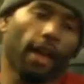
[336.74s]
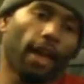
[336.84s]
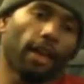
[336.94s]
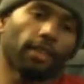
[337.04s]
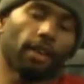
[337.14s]

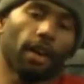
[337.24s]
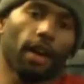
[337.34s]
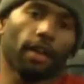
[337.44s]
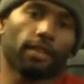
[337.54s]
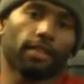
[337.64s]
And
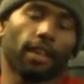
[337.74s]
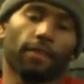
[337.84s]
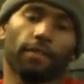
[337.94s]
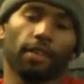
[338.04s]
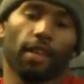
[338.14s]

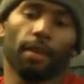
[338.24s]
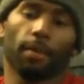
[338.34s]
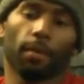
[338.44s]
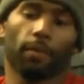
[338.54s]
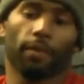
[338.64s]
Stephanie came
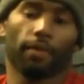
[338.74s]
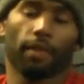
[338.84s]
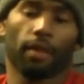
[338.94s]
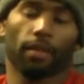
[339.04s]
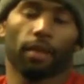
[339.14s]
up with
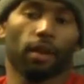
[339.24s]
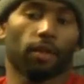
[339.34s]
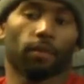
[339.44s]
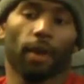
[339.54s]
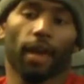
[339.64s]
the
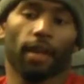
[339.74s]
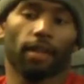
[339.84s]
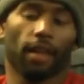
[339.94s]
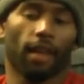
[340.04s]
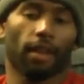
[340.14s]
color
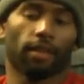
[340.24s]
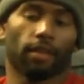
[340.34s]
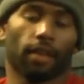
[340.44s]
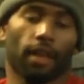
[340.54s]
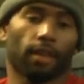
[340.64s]
red,
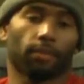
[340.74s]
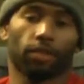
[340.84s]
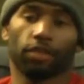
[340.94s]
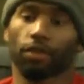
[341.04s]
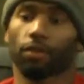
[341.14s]
and
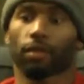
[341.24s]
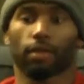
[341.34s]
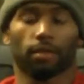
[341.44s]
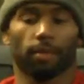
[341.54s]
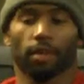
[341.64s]
she showed it
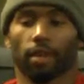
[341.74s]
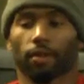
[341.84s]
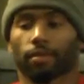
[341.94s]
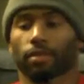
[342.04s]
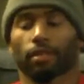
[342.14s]
to me, and I
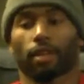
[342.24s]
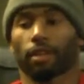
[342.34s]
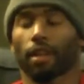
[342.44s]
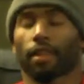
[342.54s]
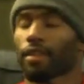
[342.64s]
was just like,
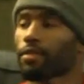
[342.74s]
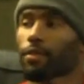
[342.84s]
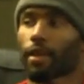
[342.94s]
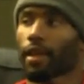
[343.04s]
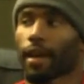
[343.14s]
yeah, that's
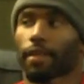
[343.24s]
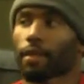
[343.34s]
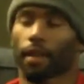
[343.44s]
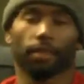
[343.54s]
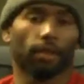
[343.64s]
great. Like
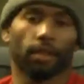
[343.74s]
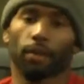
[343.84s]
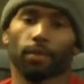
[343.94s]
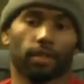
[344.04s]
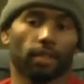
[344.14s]
I thought
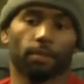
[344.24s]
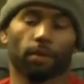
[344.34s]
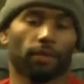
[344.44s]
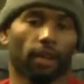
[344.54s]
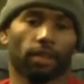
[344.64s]
that was like the
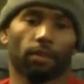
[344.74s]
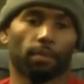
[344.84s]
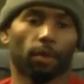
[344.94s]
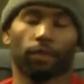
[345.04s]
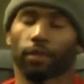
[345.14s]
perfect idea, and
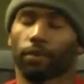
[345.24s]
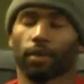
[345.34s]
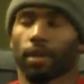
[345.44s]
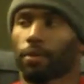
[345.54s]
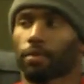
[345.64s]
we both
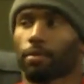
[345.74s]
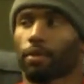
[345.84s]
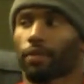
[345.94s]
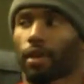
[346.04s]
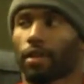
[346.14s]
agreed that was a
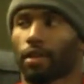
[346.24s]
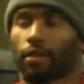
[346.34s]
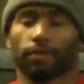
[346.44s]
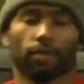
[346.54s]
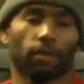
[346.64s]
perfect
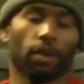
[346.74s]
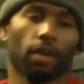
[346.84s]
idea. So